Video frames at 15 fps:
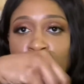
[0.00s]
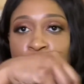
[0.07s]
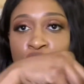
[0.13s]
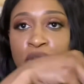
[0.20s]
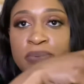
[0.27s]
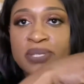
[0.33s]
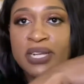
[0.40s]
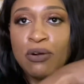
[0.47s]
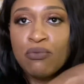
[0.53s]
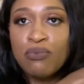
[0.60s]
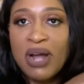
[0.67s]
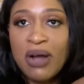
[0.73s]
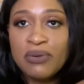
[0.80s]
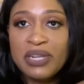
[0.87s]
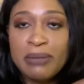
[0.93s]
herbs
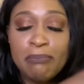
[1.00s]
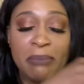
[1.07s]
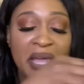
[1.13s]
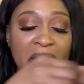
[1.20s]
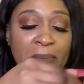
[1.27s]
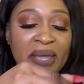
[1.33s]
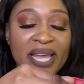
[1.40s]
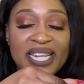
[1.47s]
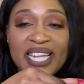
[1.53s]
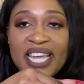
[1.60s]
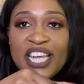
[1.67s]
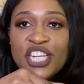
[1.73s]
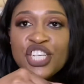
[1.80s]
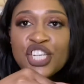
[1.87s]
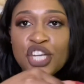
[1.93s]
around it, maybe an
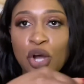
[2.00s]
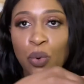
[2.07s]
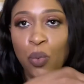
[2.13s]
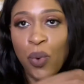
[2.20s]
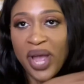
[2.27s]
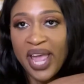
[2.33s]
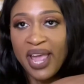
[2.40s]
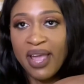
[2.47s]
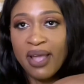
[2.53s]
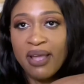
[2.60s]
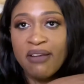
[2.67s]
inch away